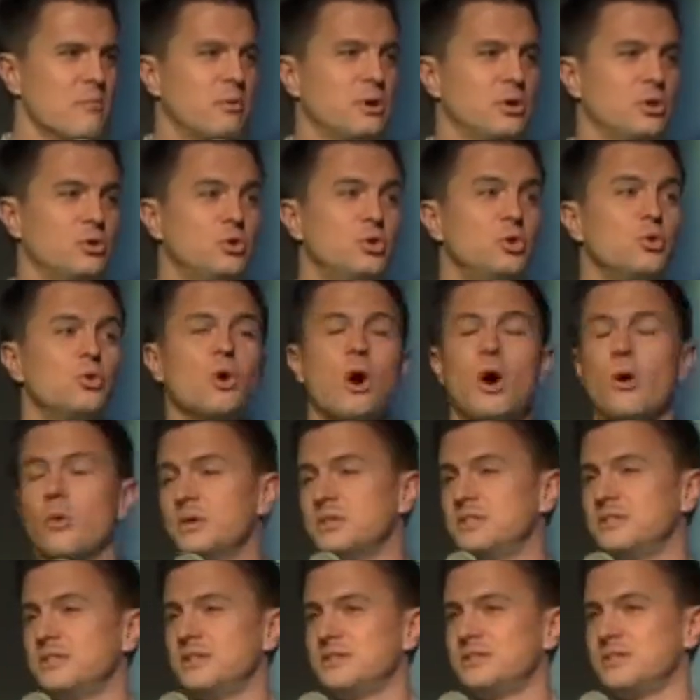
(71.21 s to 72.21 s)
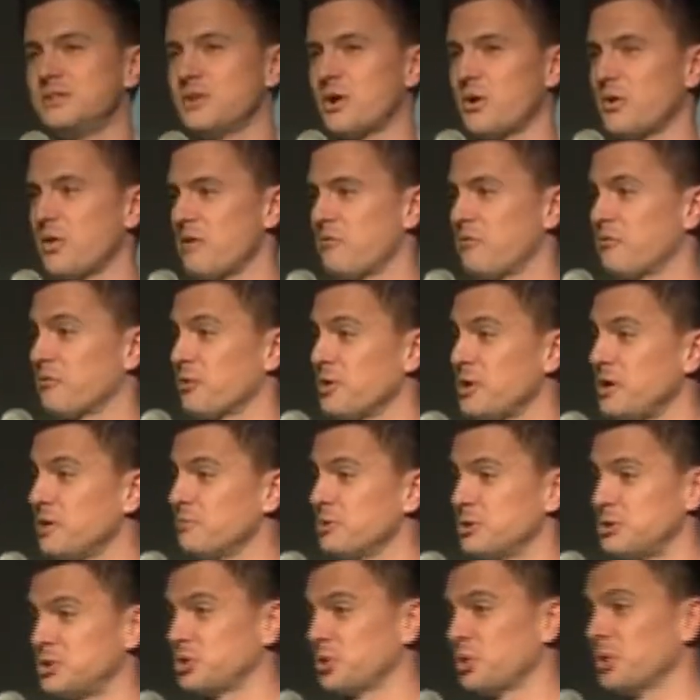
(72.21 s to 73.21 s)
But you do always need to know that
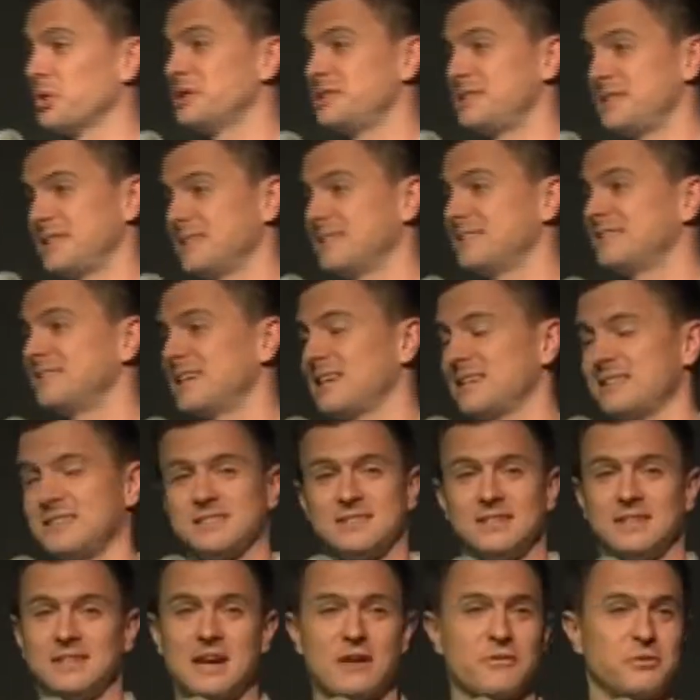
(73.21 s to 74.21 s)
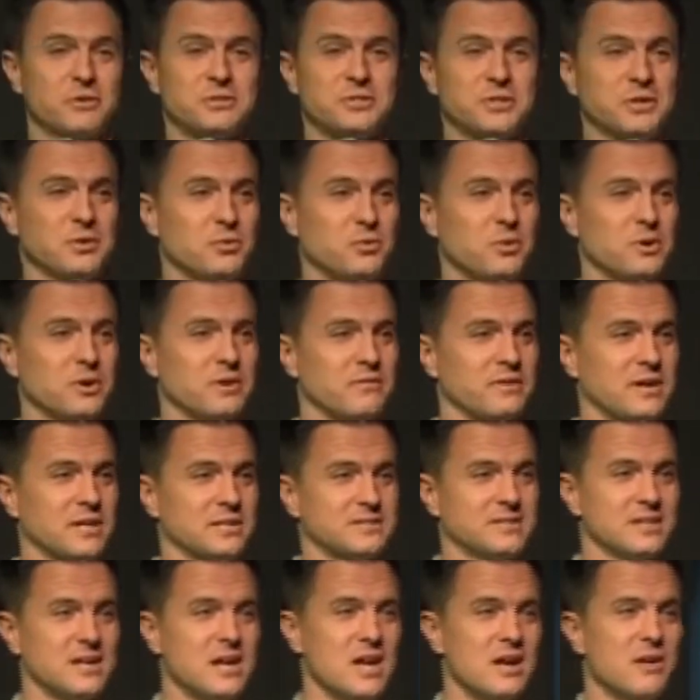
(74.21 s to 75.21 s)
freedom of choice exists in every single one of
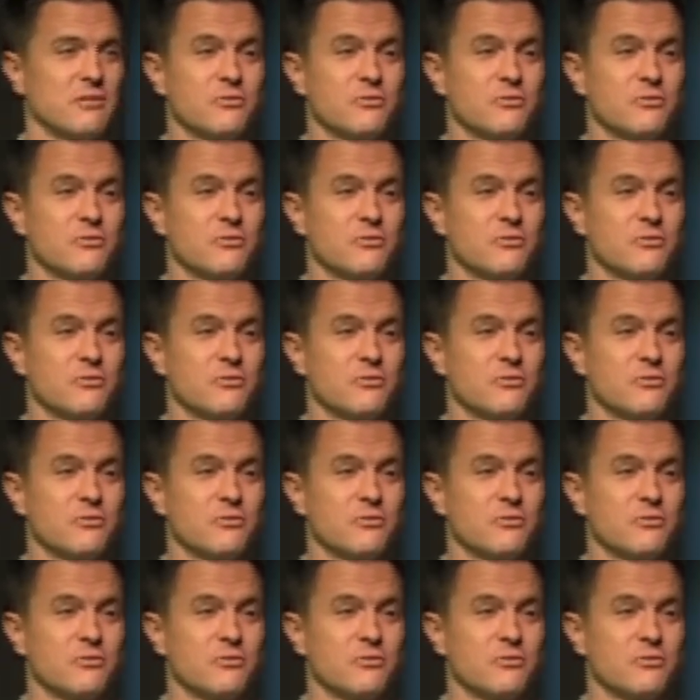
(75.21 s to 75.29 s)
us.